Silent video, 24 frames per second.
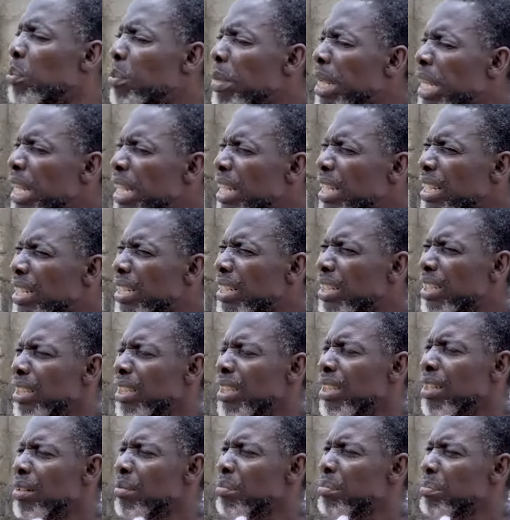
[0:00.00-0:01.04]
You
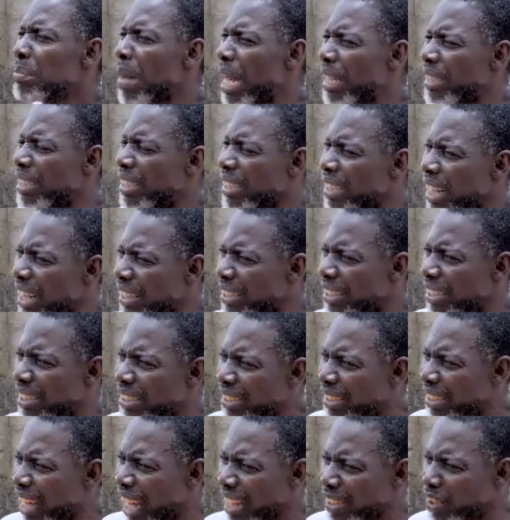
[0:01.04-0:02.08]
mean
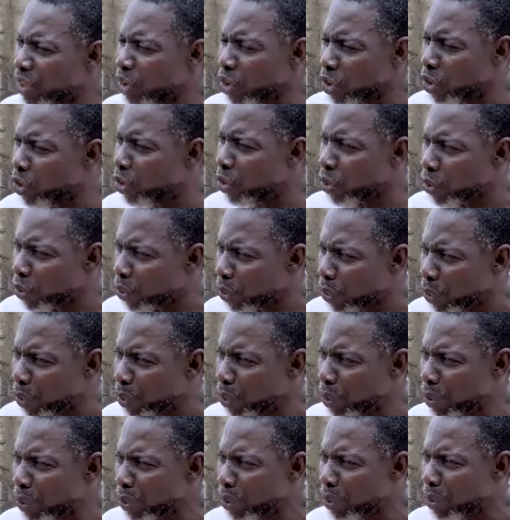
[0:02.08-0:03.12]
Martina did that to
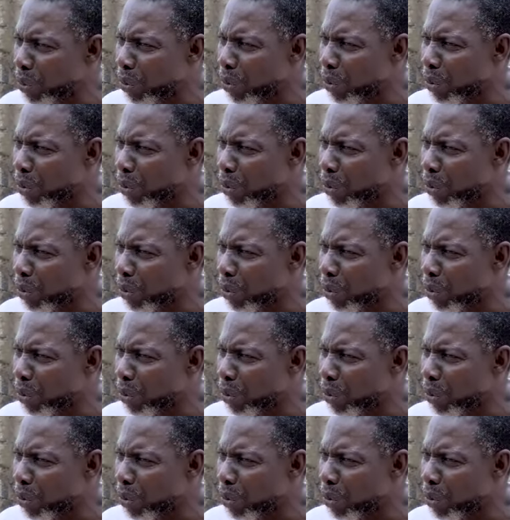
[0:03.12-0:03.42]
you?